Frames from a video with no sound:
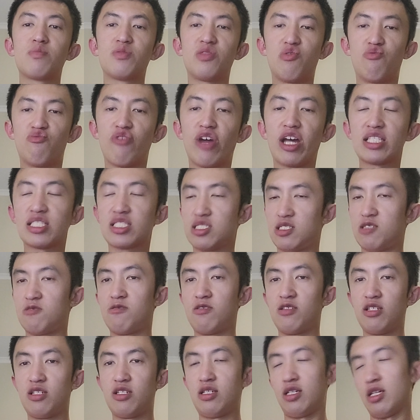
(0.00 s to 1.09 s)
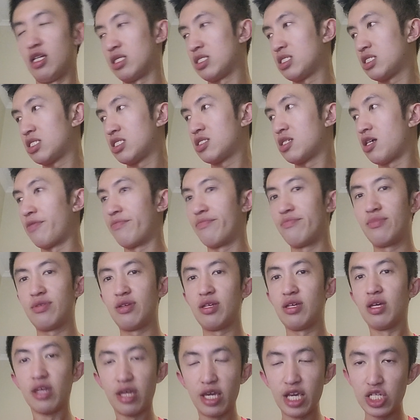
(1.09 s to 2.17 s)
the rest, it's
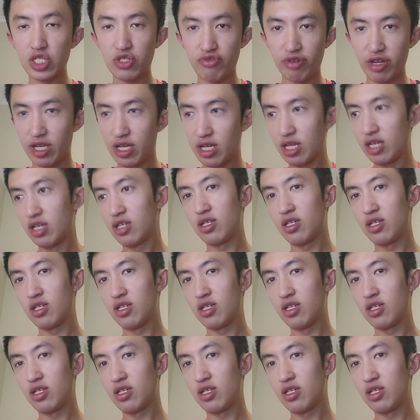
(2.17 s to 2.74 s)
history.